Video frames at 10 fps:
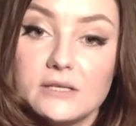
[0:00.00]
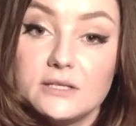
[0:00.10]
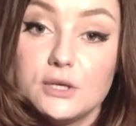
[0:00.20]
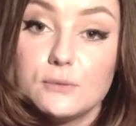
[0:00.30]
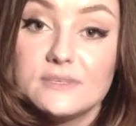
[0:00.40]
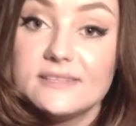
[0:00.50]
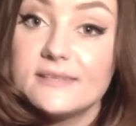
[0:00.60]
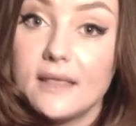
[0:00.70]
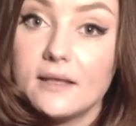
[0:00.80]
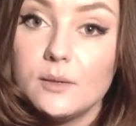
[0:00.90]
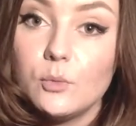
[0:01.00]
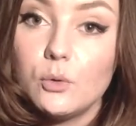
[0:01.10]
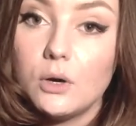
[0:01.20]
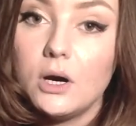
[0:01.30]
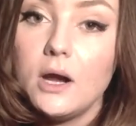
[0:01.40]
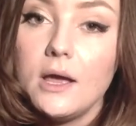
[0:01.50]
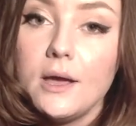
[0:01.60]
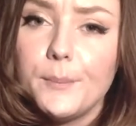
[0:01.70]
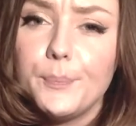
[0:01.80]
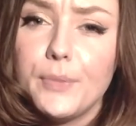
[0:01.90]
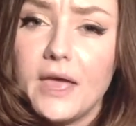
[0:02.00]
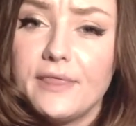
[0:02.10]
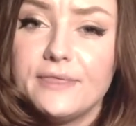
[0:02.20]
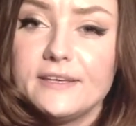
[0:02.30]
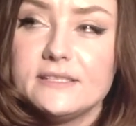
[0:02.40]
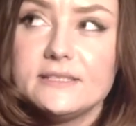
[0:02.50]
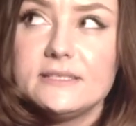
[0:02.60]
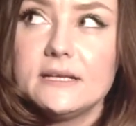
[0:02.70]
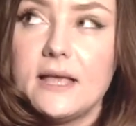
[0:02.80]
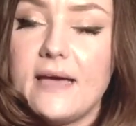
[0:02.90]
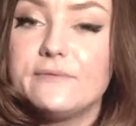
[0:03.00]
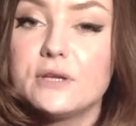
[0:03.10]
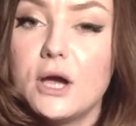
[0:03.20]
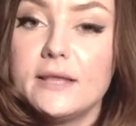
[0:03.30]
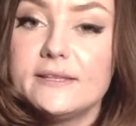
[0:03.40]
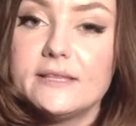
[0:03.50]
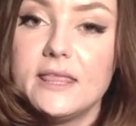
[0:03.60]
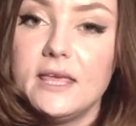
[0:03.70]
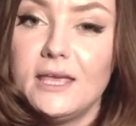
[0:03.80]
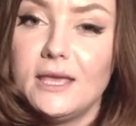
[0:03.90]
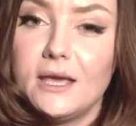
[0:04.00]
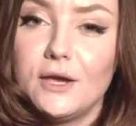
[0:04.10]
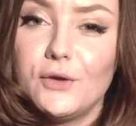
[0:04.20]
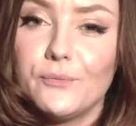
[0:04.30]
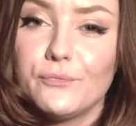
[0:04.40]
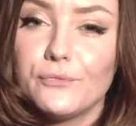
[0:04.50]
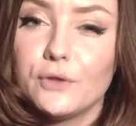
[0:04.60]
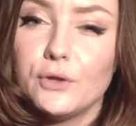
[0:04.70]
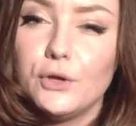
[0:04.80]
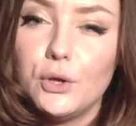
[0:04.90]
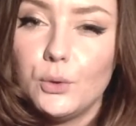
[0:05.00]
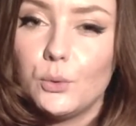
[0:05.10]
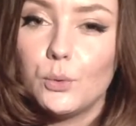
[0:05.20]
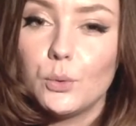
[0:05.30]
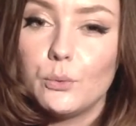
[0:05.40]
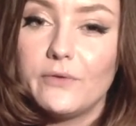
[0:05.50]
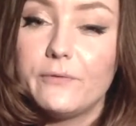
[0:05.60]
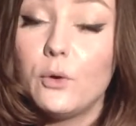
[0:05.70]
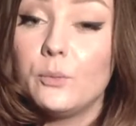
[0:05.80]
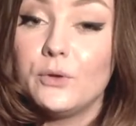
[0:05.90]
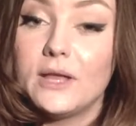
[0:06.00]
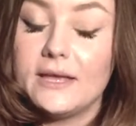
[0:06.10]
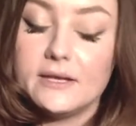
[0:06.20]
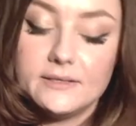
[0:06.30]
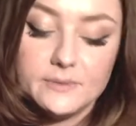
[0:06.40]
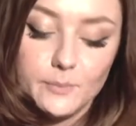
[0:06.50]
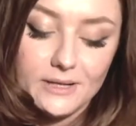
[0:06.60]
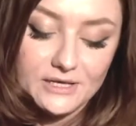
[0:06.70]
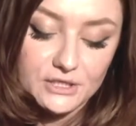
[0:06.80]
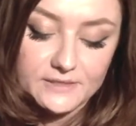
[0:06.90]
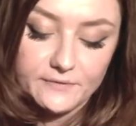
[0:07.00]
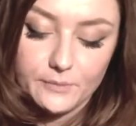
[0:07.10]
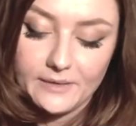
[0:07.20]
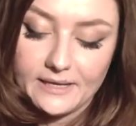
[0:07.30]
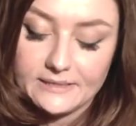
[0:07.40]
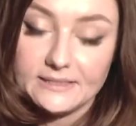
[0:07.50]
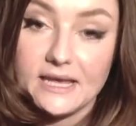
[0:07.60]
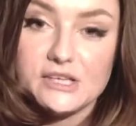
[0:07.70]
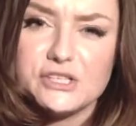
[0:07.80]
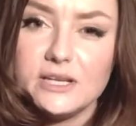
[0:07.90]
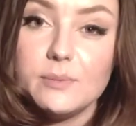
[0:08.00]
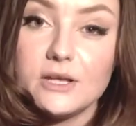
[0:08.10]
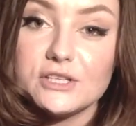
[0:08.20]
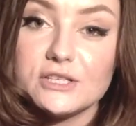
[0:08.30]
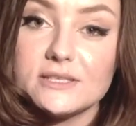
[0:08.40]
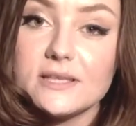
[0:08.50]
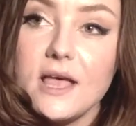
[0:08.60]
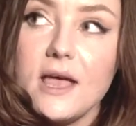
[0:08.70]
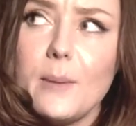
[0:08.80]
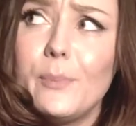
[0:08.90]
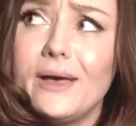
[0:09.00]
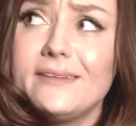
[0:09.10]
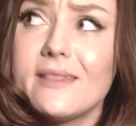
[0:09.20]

they don't sell anymore, and they still haven't got the new reformulated blushes from NYX, the HD blushes. But